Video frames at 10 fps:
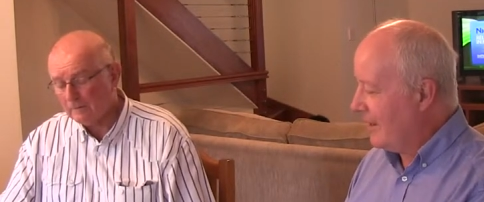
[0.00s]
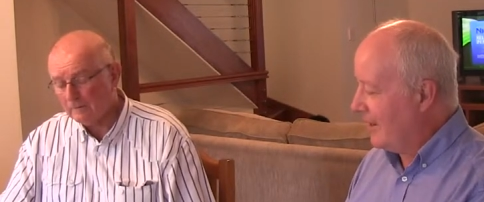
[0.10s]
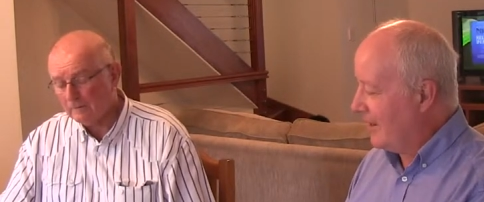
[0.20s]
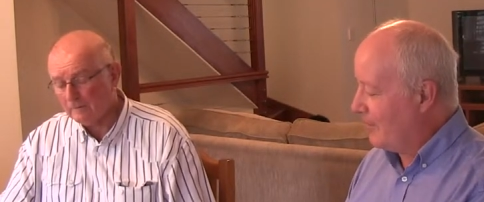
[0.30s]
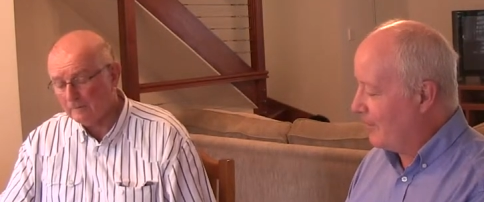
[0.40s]

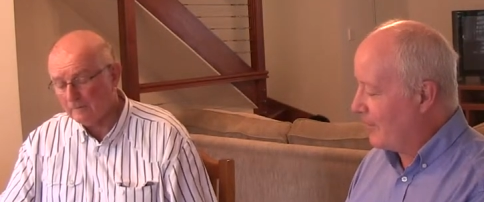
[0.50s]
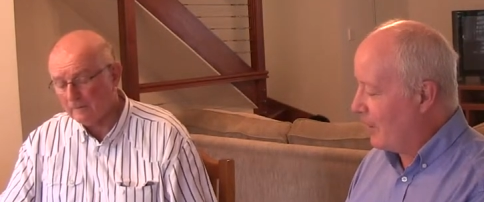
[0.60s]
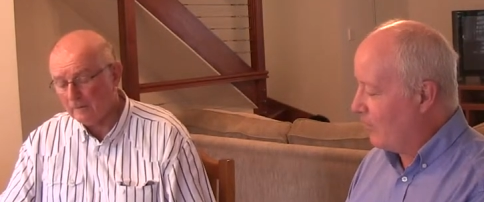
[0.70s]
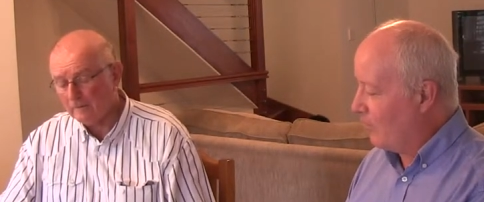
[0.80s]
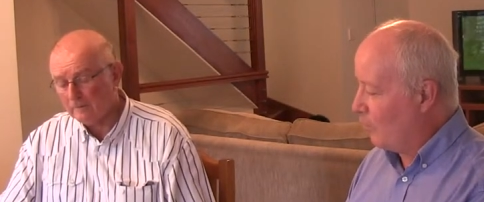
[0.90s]
Speaker 1: um,
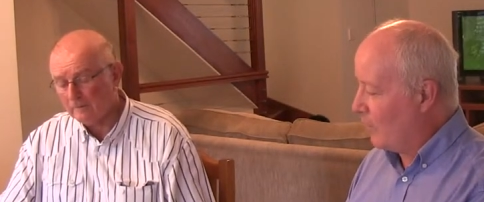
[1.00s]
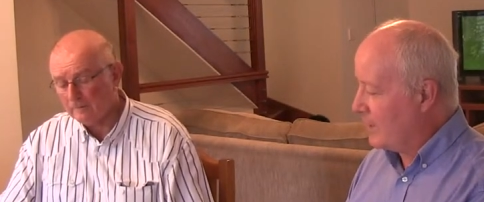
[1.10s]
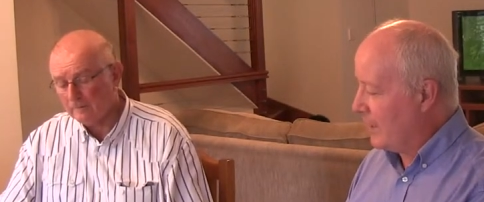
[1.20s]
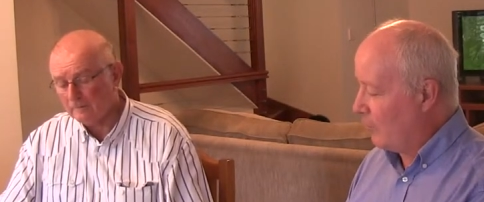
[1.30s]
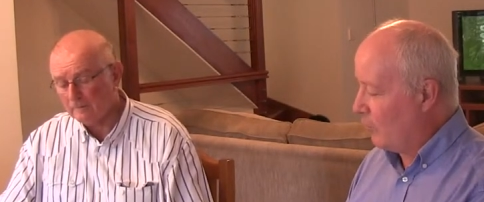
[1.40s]
of
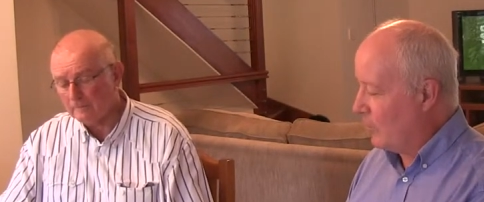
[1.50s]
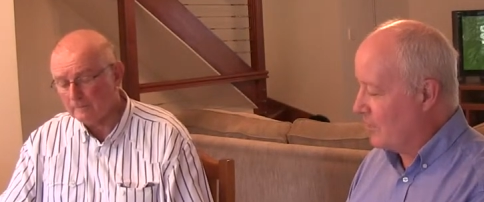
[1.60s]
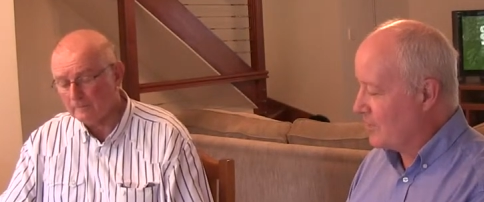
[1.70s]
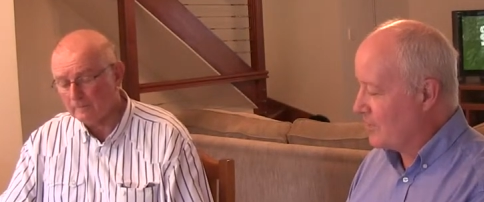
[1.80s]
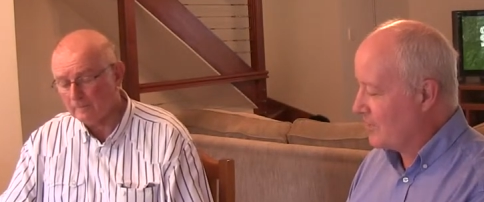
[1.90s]
when that
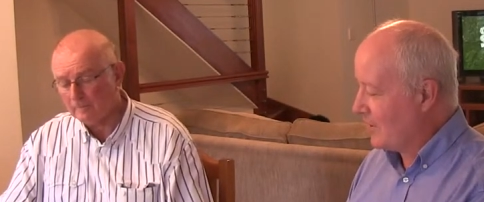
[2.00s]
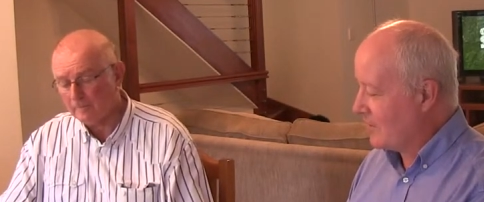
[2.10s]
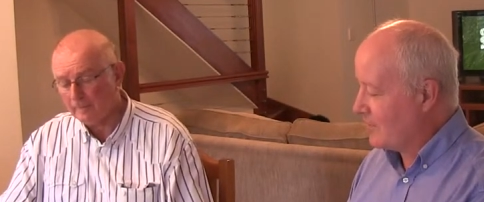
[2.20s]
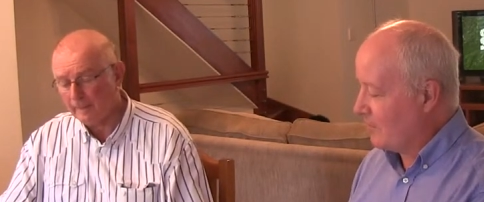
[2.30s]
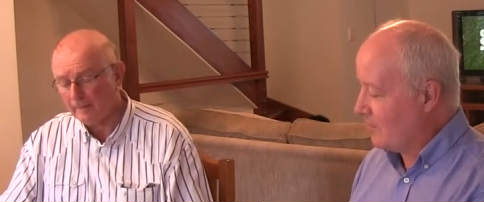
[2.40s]
was.
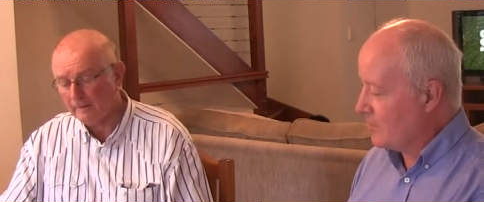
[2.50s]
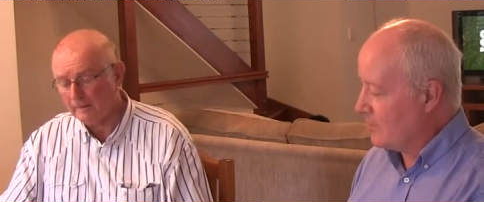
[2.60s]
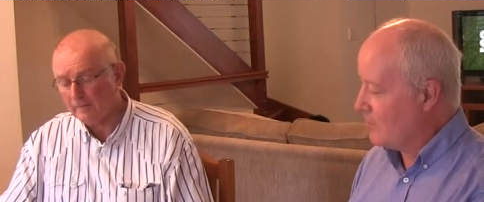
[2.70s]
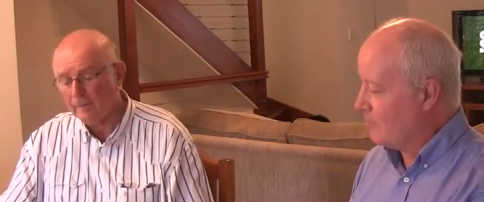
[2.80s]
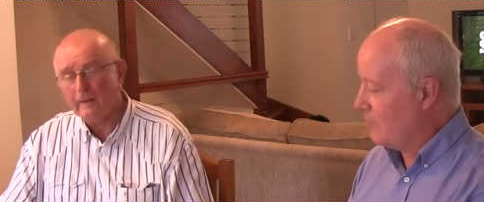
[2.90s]
Uh, so if you can
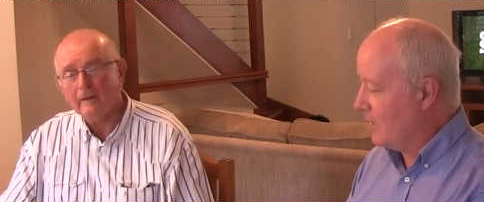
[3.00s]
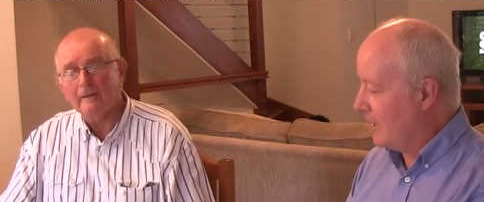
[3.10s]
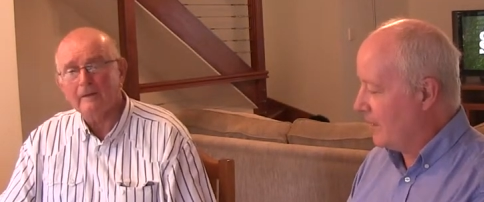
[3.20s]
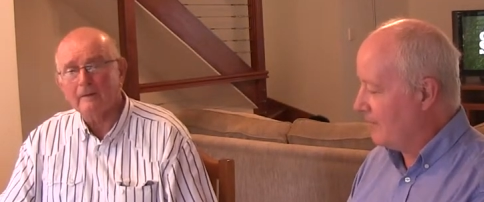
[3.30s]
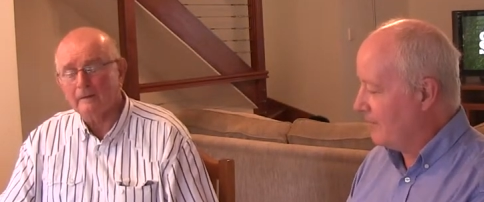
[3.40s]
just
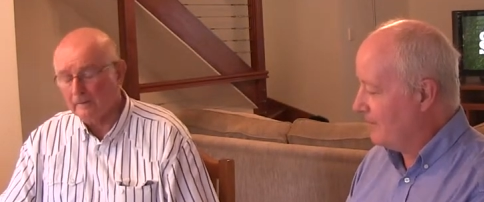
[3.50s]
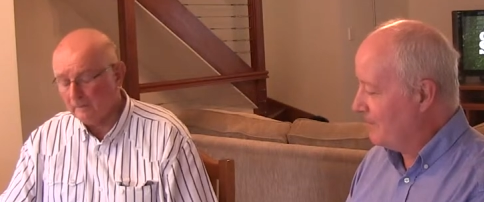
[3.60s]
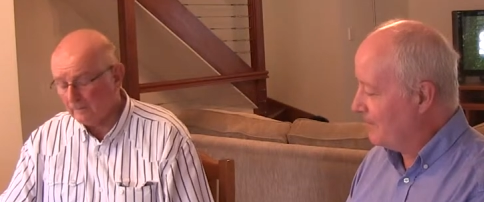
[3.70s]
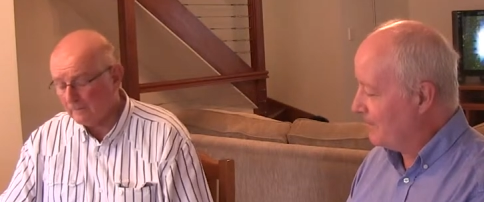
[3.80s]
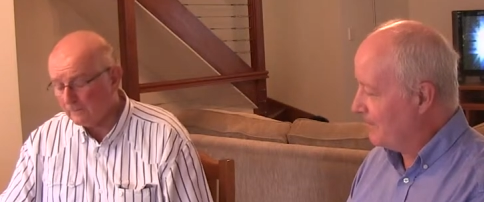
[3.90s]
read out
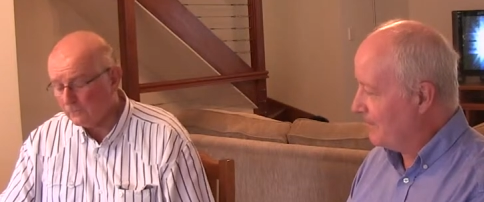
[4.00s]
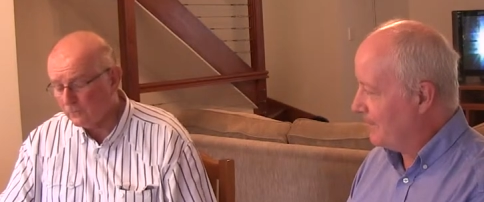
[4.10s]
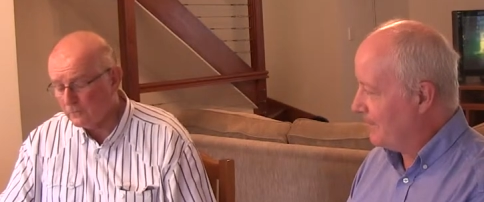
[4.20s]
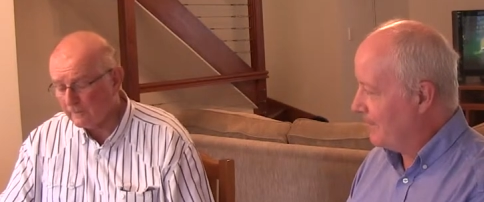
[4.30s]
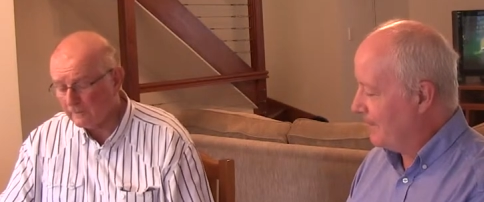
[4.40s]
Yes,
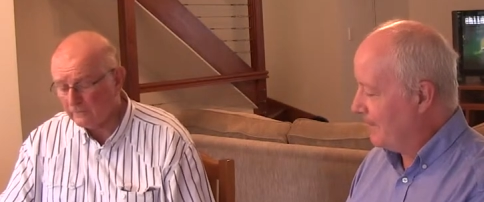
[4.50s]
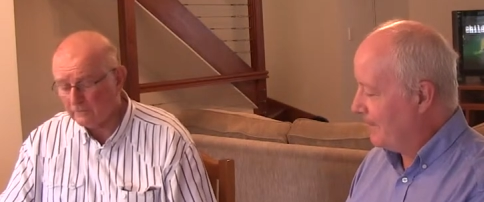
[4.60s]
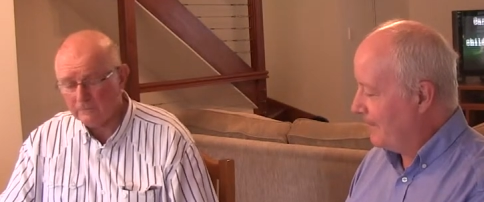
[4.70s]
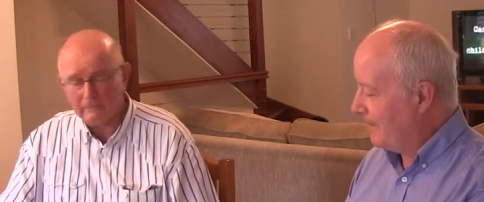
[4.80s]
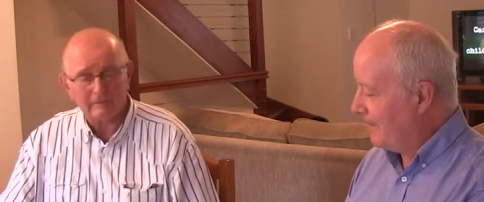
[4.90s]

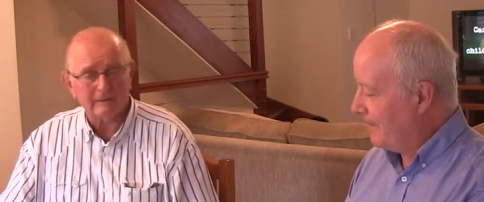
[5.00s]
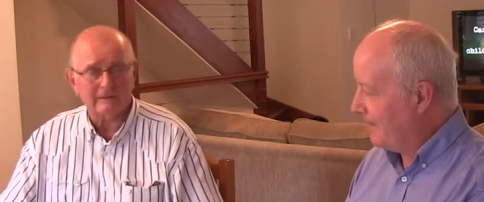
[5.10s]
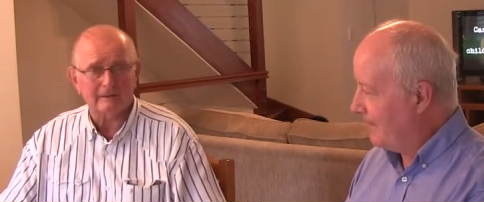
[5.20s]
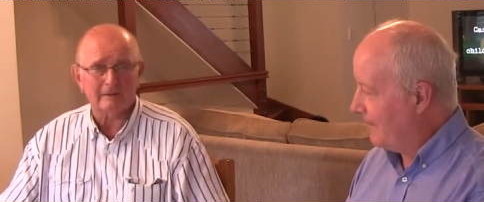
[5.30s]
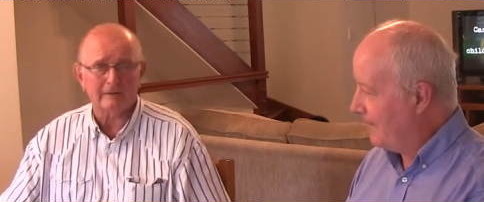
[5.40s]
4KQ,
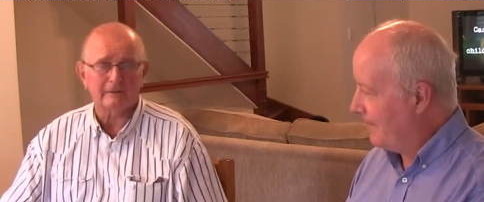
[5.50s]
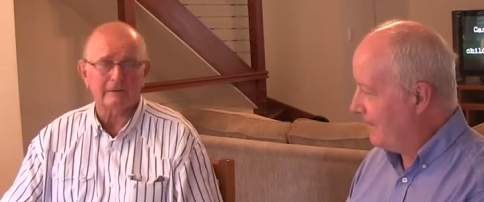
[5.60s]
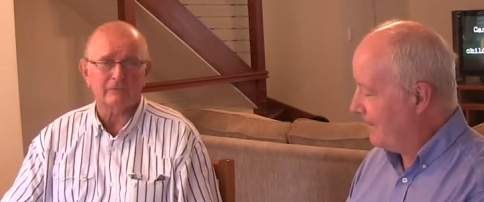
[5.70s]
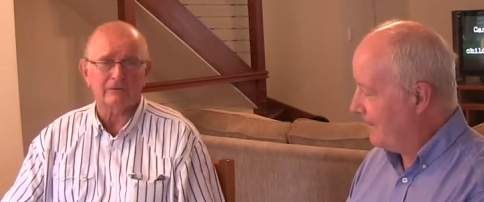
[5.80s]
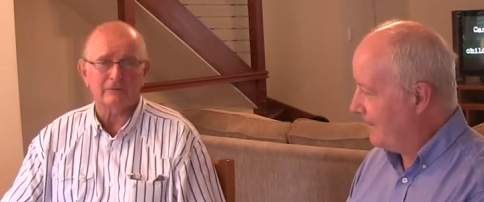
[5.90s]
uh,
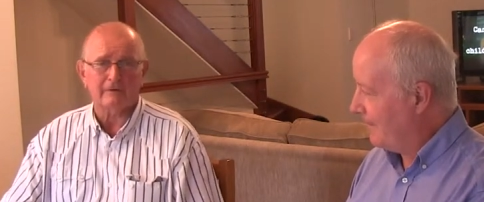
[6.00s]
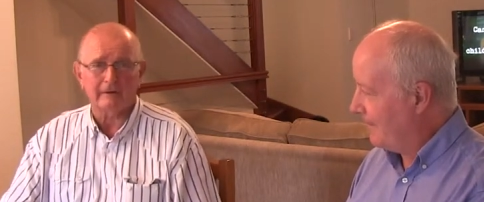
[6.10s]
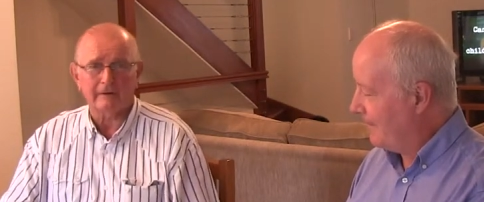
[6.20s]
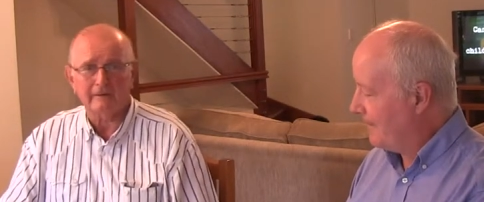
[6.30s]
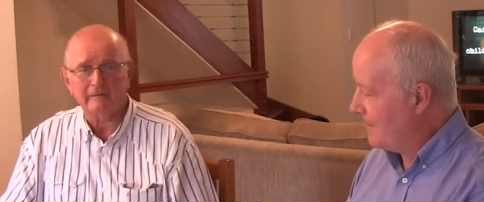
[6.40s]
Speaker 2: every
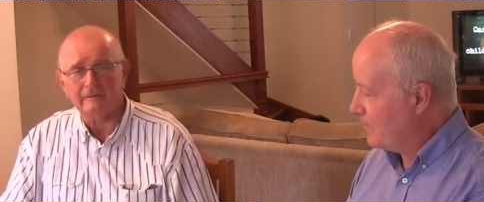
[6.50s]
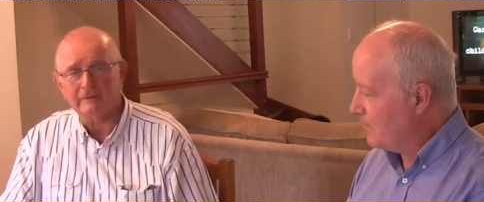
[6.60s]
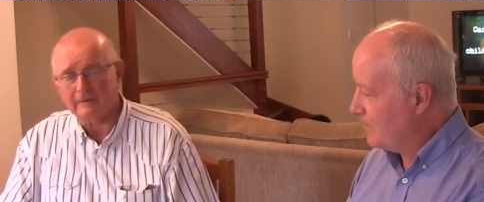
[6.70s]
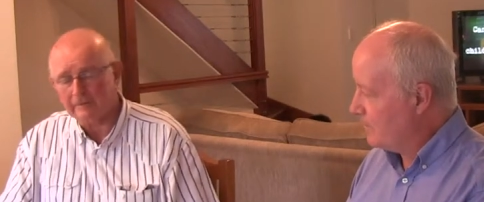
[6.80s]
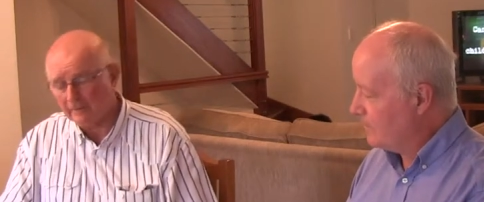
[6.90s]
Friday
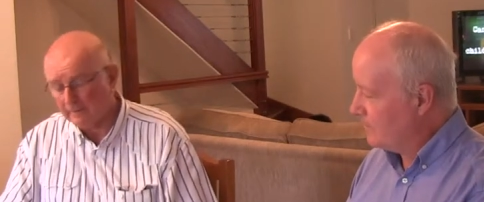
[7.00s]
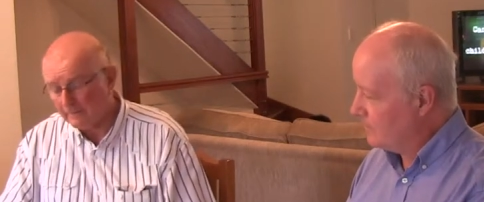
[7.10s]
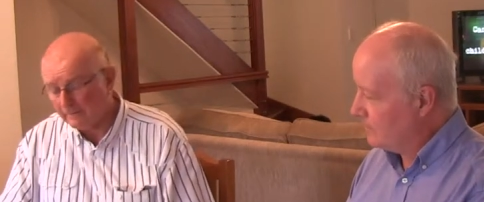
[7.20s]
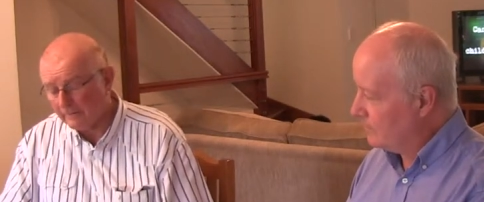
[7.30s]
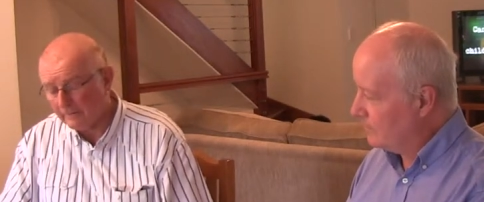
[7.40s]
evening
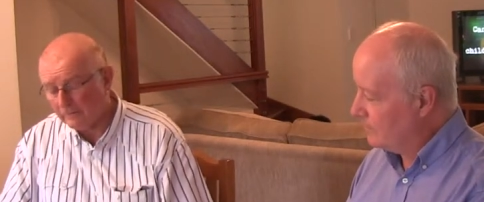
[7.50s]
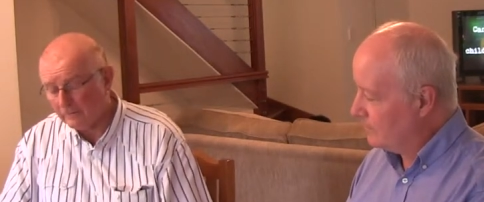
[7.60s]
they, they